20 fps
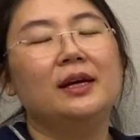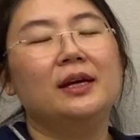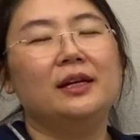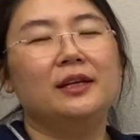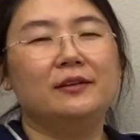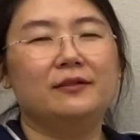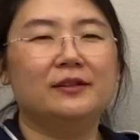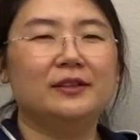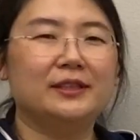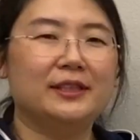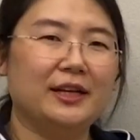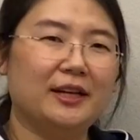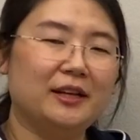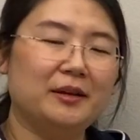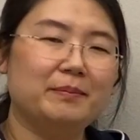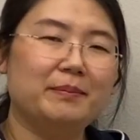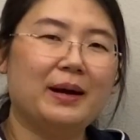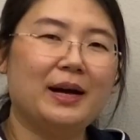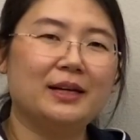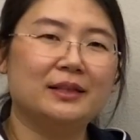if your daily
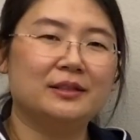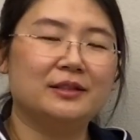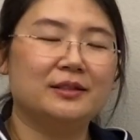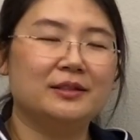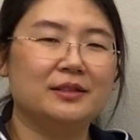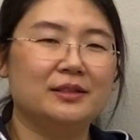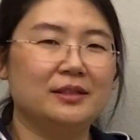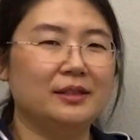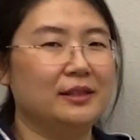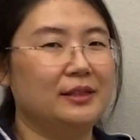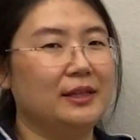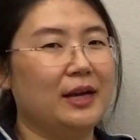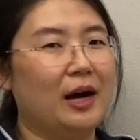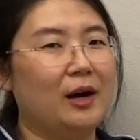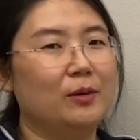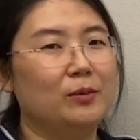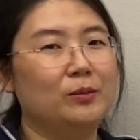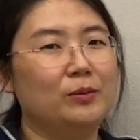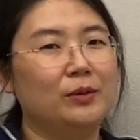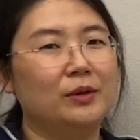master is a
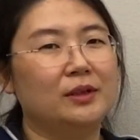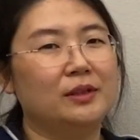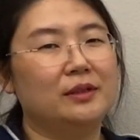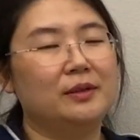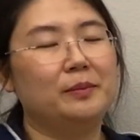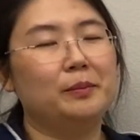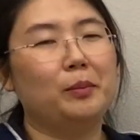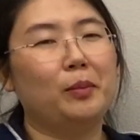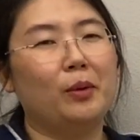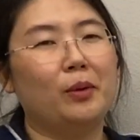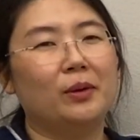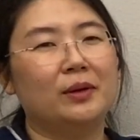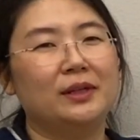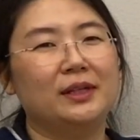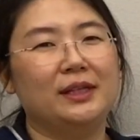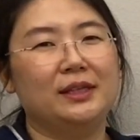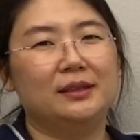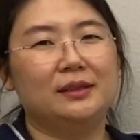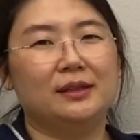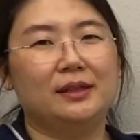young wood born
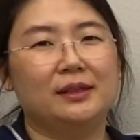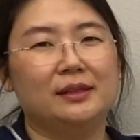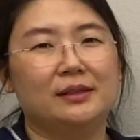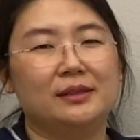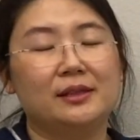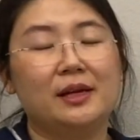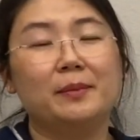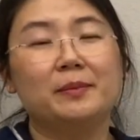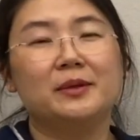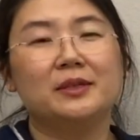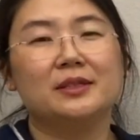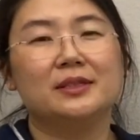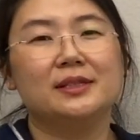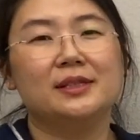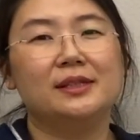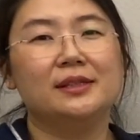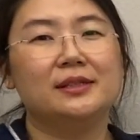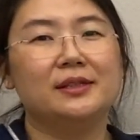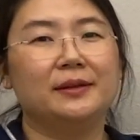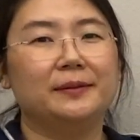in the summer
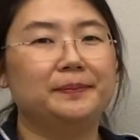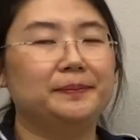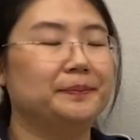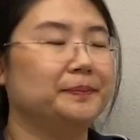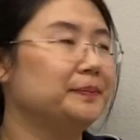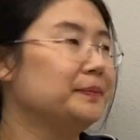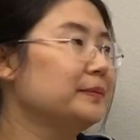season.